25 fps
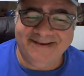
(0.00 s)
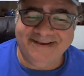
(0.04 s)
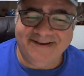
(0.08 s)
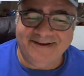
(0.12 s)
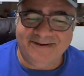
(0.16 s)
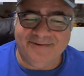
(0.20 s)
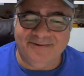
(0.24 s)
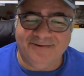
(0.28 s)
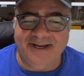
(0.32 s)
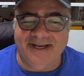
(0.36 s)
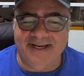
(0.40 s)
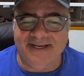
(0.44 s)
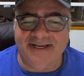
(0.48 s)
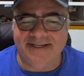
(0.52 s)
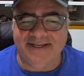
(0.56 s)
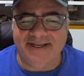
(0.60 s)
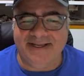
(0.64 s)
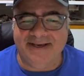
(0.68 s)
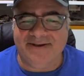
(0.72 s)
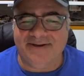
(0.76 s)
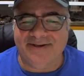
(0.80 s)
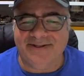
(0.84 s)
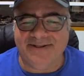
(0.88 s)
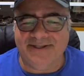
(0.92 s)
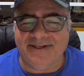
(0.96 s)
Ragging
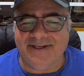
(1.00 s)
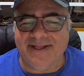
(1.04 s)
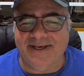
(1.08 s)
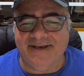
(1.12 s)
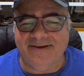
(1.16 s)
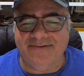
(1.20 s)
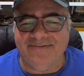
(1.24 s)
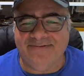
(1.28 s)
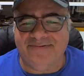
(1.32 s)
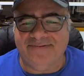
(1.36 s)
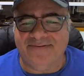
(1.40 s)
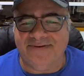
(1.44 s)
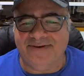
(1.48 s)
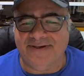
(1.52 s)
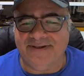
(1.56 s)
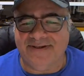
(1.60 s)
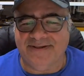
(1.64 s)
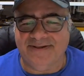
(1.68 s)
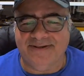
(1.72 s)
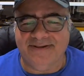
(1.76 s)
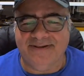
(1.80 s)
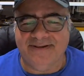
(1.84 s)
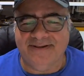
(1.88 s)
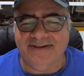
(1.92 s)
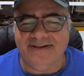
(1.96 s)
out on the live
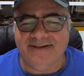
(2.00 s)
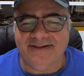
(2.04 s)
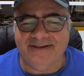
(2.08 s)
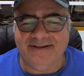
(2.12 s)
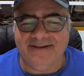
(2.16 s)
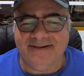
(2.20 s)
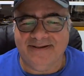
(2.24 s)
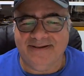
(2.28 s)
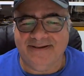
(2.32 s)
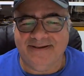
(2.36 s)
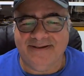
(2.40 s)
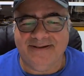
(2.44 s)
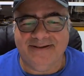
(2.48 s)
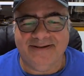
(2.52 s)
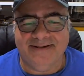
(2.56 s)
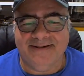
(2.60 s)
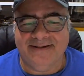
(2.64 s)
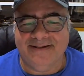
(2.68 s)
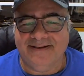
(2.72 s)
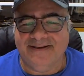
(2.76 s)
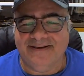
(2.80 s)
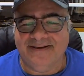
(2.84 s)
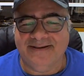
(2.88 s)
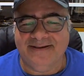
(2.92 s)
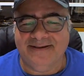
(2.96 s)
feed.
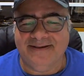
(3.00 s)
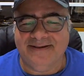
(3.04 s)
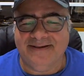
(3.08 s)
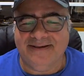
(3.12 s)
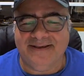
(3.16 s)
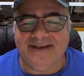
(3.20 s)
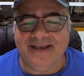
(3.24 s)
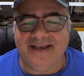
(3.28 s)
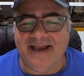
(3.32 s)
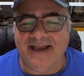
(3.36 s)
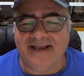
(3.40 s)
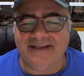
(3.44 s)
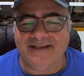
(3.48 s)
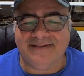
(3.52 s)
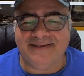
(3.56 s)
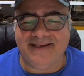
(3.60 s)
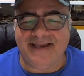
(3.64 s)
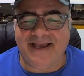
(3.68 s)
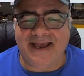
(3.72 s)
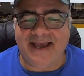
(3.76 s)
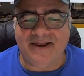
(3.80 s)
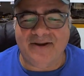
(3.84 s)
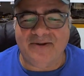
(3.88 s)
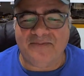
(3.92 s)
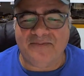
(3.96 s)
Yeah,
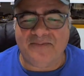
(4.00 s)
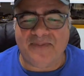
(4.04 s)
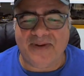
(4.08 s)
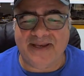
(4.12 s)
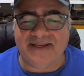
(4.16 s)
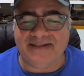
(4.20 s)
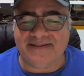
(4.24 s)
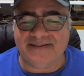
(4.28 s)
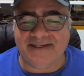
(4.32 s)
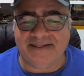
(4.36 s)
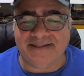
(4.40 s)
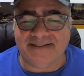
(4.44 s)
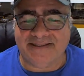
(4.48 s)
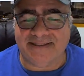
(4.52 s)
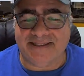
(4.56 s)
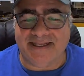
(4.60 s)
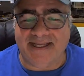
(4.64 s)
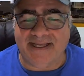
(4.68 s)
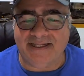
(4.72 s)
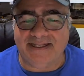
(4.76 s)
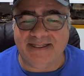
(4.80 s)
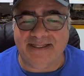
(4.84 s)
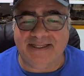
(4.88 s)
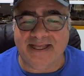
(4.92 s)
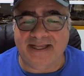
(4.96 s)
see, I don't pay attention to
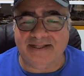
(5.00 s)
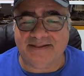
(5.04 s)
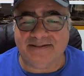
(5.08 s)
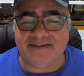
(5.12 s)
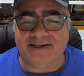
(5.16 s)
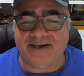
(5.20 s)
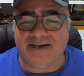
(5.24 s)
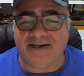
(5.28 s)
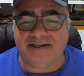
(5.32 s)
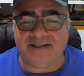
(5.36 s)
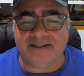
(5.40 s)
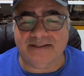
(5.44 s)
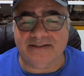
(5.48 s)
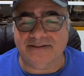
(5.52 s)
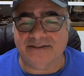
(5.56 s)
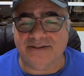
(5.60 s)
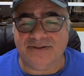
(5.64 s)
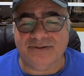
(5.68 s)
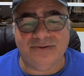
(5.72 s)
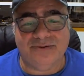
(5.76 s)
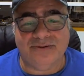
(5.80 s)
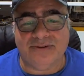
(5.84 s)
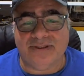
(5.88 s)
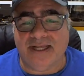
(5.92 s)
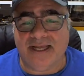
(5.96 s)
any of that talk because
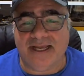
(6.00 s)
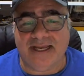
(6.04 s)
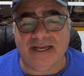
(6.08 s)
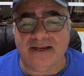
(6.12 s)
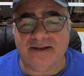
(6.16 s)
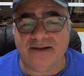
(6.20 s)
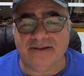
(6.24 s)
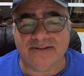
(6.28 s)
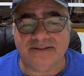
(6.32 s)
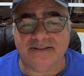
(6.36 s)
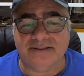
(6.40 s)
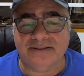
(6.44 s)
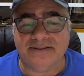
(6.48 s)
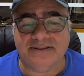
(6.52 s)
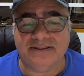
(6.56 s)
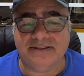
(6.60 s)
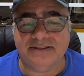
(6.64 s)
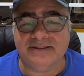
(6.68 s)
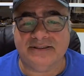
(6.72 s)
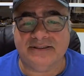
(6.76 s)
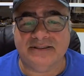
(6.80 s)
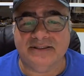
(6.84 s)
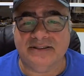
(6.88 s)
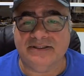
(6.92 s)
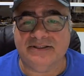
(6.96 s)
Google Hangouts is
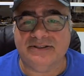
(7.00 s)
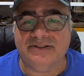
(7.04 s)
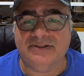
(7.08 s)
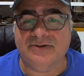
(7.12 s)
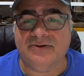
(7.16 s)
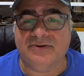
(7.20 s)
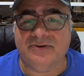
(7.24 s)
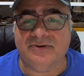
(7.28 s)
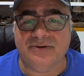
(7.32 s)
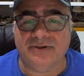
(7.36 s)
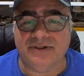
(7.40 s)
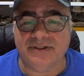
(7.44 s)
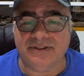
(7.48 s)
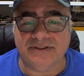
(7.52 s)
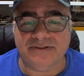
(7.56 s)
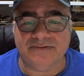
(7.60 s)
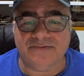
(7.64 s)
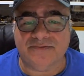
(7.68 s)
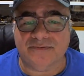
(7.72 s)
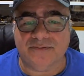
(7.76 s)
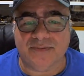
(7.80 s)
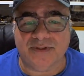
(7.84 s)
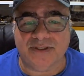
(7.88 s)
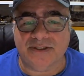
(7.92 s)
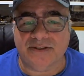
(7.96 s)
just notorious
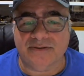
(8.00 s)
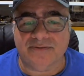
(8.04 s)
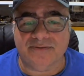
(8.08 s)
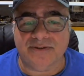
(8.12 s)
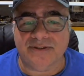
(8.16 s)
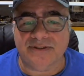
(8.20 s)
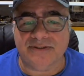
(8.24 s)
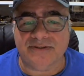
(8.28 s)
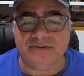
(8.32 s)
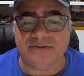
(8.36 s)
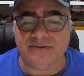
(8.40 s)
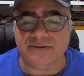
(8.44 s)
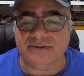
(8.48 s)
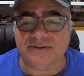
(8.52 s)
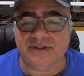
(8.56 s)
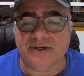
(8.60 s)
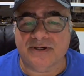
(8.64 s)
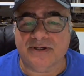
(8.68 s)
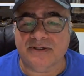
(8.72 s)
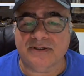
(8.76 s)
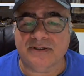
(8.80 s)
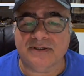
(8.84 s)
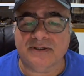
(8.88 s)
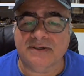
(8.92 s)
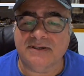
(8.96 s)
for being a resource
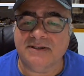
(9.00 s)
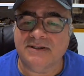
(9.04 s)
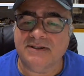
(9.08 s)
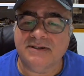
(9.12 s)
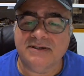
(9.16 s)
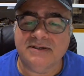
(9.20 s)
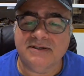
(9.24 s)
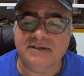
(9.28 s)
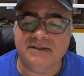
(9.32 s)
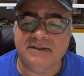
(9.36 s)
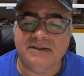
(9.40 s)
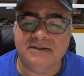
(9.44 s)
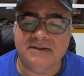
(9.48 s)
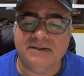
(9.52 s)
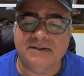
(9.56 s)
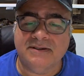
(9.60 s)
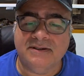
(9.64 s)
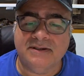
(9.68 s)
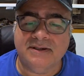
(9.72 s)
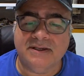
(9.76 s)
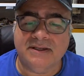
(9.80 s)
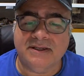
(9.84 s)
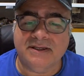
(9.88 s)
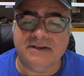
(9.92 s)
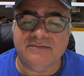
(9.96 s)
hog,
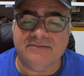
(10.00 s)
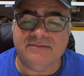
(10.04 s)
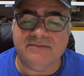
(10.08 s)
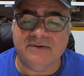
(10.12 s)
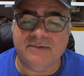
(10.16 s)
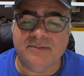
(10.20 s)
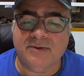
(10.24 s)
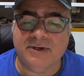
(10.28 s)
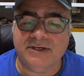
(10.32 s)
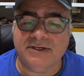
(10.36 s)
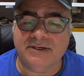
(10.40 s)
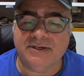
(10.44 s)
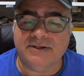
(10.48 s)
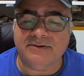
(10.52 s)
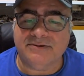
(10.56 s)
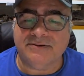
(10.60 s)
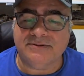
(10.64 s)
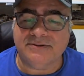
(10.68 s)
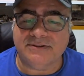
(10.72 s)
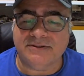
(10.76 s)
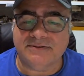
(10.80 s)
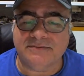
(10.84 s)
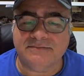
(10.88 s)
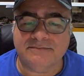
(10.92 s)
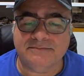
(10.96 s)
and everybody
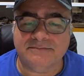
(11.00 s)
knows it.